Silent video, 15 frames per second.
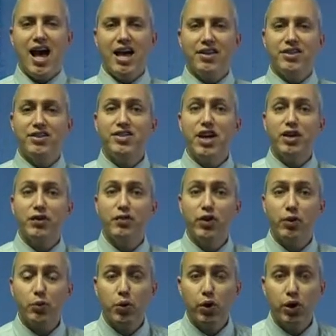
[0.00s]
Hi, this is Dr.
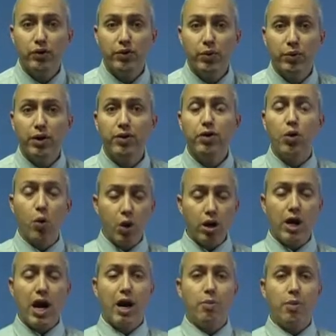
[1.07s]
Philip Cordova with
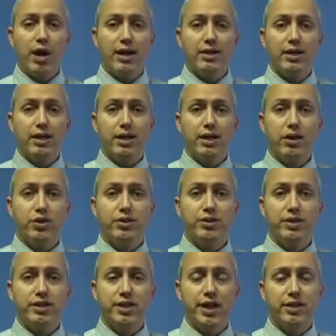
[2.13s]
Core Chiropractic in
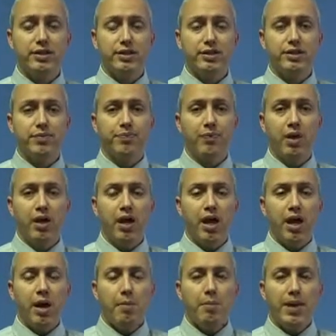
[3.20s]
Houston, Texas.
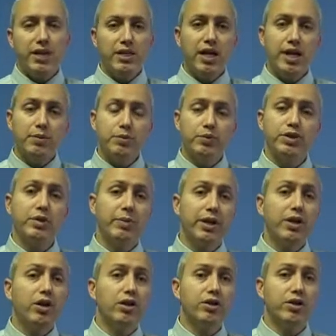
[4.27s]
Many times when
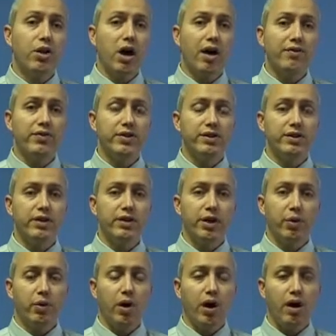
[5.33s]
somebody calls our office,
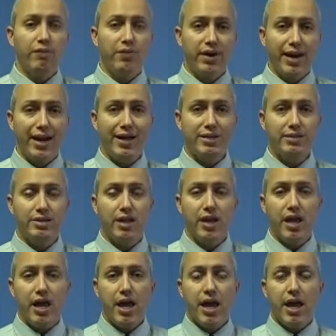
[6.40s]
they will often ask,
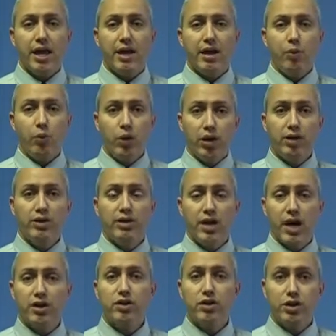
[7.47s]
will the
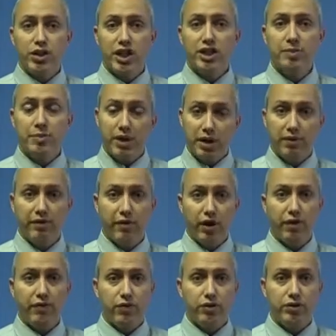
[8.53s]
doctor adjust me on the
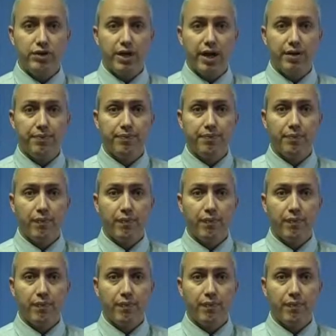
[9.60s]
very first day?